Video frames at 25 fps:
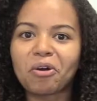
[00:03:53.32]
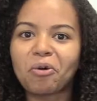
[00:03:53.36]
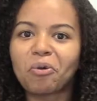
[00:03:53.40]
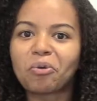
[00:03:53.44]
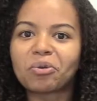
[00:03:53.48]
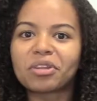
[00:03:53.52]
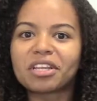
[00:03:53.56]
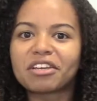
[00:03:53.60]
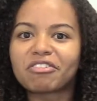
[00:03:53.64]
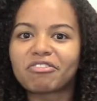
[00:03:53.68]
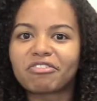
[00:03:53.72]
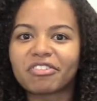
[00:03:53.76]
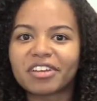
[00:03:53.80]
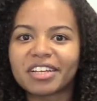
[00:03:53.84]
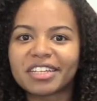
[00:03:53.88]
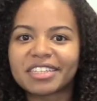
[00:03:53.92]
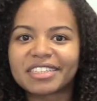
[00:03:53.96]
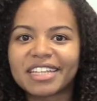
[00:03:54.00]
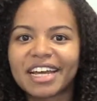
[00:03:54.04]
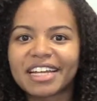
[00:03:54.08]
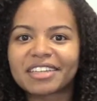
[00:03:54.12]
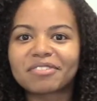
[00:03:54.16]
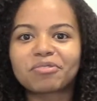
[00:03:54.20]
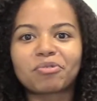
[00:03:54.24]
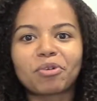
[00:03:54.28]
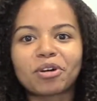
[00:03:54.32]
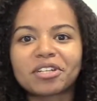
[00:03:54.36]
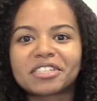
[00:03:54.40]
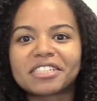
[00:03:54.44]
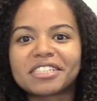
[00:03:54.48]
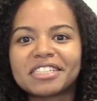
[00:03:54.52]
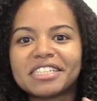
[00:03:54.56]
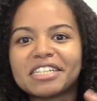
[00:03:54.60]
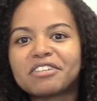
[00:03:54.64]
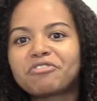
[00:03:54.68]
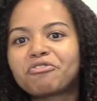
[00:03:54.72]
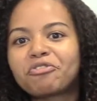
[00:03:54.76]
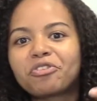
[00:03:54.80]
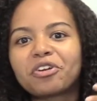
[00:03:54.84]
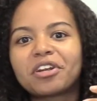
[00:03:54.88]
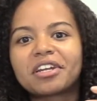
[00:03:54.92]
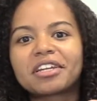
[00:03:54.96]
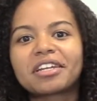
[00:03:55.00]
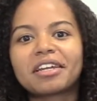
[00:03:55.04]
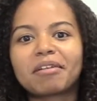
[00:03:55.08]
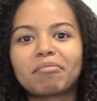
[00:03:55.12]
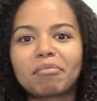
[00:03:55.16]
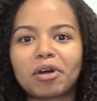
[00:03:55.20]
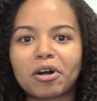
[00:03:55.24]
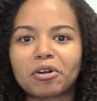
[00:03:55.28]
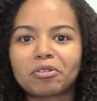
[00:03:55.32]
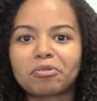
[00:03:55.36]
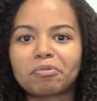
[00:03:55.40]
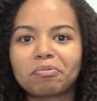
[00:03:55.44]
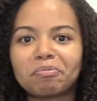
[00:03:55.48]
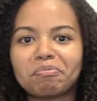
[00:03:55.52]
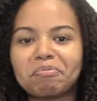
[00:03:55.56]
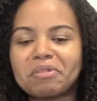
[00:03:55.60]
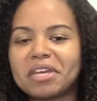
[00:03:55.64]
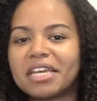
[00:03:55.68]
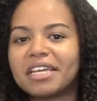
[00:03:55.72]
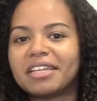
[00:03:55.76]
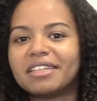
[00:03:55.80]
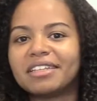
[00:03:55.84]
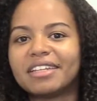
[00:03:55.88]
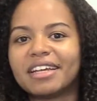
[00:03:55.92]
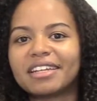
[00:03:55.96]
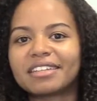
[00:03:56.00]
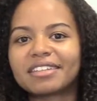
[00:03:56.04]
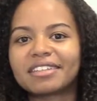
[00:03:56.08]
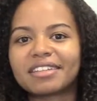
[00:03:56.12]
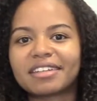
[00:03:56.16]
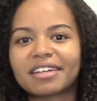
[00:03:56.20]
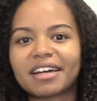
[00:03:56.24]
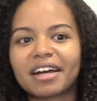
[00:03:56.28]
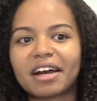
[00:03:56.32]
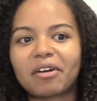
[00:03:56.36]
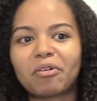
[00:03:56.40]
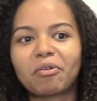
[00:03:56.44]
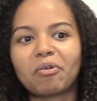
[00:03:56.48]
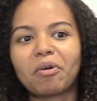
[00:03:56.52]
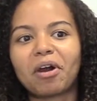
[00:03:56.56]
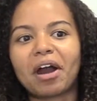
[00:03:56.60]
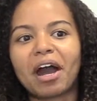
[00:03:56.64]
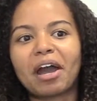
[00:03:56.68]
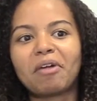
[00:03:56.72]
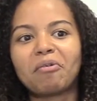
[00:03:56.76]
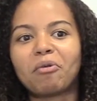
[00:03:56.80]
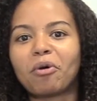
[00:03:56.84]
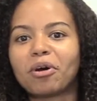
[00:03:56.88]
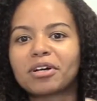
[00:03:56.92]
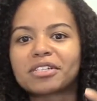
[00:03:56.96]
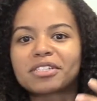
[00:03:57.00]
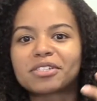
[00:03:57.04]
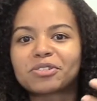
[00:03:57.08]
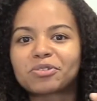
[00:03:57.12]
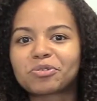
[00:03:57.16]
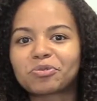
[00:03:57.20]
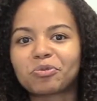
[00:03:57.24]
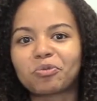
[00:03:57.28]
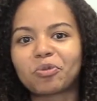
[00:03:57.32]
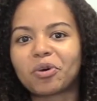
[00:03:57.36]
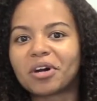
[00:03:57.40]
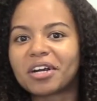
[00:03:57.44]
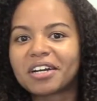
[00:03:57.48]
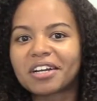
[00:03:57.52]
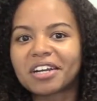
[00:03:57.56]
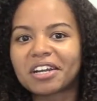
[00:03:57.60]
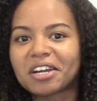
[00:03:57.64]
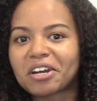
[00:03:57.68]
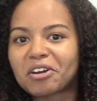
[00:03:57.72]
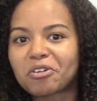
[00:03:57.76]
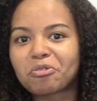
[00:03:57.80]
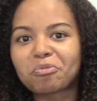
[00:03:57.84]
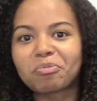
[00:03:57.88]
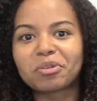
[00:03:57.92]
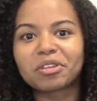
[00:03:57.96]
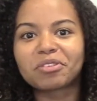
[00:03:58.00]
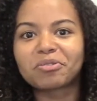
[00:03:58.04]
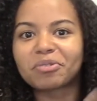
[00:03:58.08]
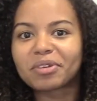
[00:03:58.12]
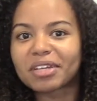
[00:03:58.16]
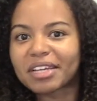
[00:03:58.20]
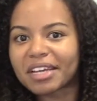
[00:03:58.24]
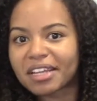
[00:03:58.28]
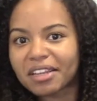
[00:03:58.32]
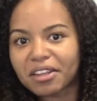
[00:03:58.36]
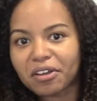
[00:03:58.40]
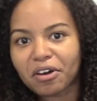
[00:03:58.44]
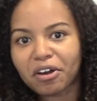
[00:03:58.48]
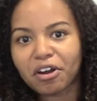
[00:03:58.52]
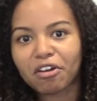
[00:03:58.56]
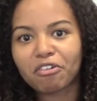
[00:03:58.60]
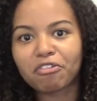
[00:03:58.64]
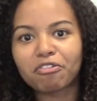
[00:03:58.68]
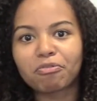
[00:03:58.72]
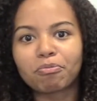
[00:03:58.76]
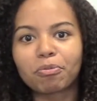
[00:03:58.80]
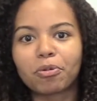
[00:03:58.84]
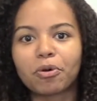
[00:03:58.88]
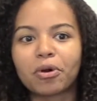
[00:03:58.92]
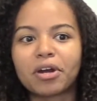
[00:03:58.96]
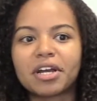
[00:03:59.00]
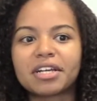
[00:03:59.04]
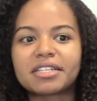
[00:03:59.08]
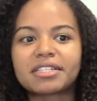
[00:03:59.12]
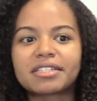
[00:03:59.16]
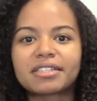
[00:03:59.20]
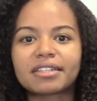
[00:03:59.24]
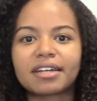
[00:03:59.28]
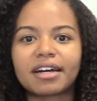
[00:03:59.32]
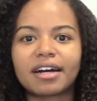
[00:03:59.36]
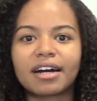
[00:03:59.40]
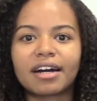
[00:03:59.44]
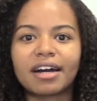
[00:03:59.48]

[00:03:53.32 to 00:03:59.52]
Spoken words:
only thing that was different about me, that I was one girl between a lot of boys.